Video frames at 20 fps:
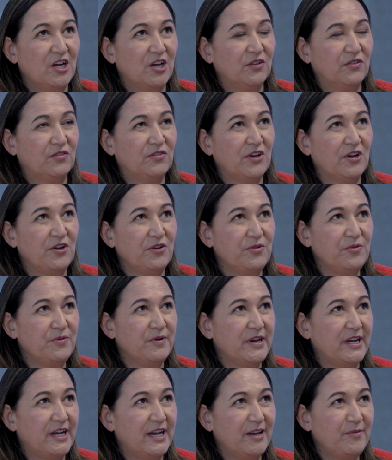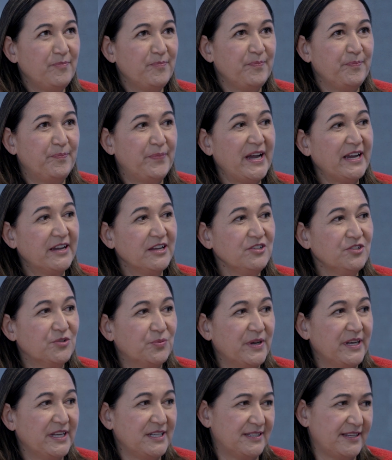So back in
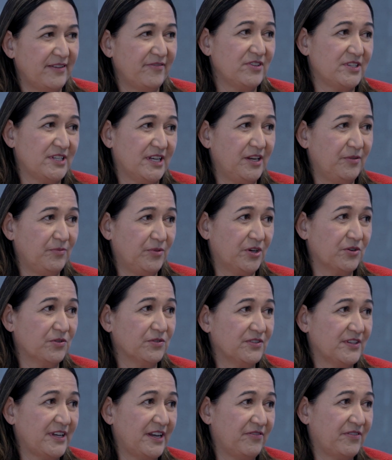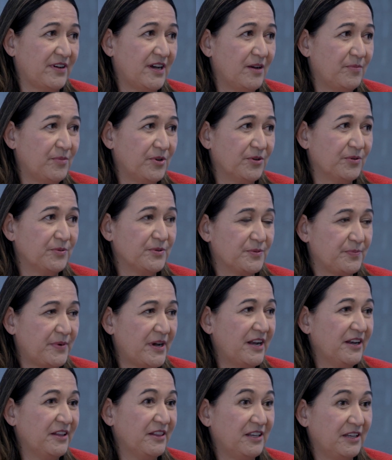2017 we got safe harbour. It was
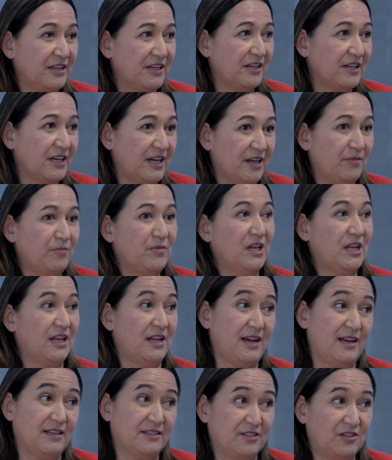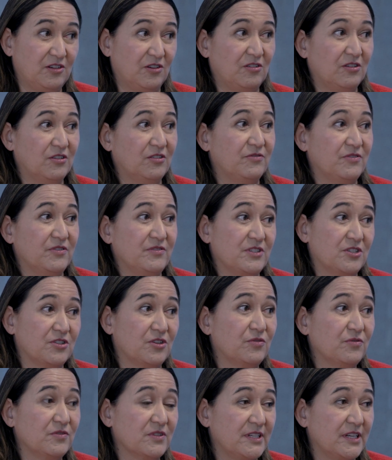part of the last lot of
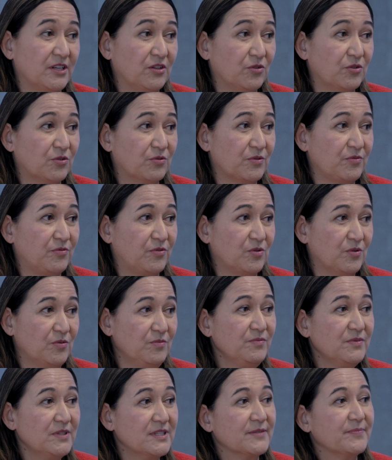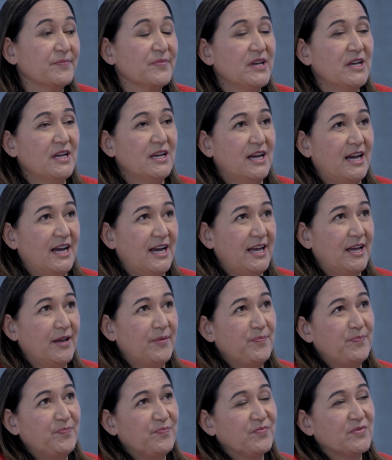insolvency law reforms,
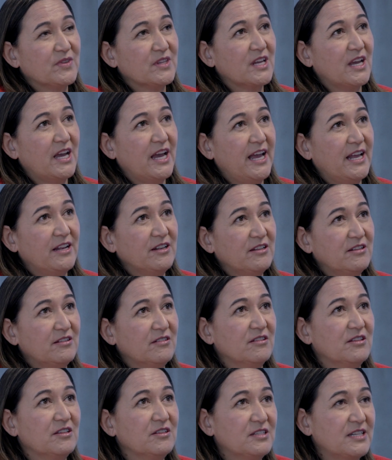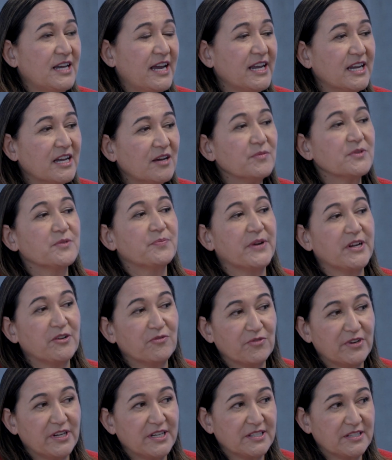and the take-up's been
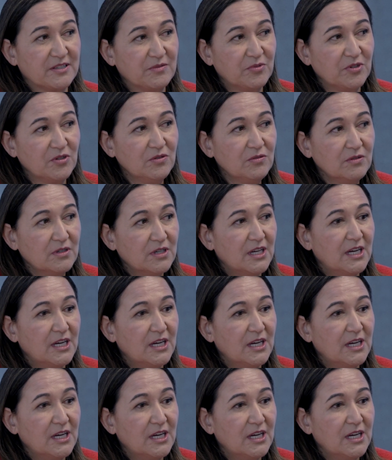reasonable,